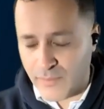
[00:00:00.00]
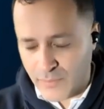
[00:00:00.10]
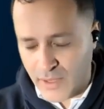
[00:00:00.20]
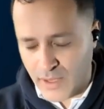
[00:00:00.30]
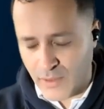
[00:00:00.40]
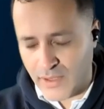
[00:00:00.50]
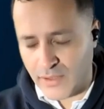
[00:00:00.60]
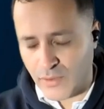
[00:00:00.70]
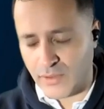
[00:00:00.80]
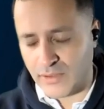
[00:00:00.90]
recurring
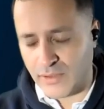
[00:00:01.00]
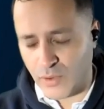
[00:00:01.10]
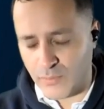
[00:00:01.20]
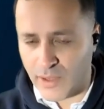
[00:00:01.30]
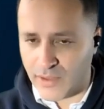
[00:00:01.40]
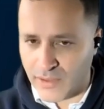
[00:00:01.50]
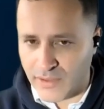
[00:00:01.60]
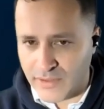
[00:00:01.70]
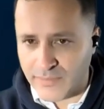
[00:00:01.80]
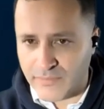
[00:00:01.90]
donors or
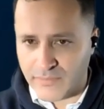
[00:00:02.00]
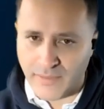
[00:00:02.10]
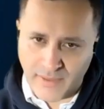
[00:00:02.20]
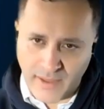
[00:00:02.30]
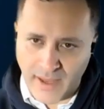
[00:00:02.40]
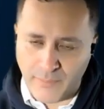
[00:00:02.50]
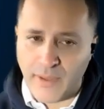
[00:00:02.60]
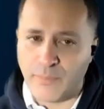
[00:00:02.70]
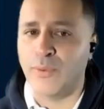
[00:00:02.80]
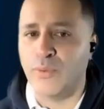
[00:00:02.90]
partners, and
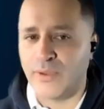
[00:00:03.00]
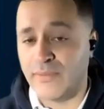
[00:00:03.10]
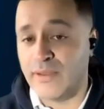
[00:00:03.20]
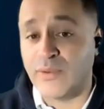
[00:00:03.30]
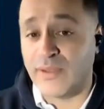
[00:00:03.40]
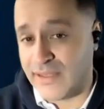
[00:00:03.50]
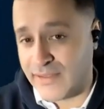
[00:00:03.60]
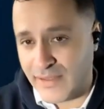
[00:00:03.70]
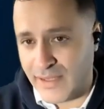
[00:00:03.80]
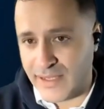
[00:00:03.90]
people who never
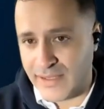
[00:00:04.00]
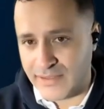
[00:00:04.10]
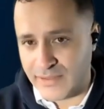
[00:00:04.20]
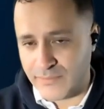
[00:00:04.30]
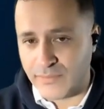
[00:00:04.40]
donate, the leads.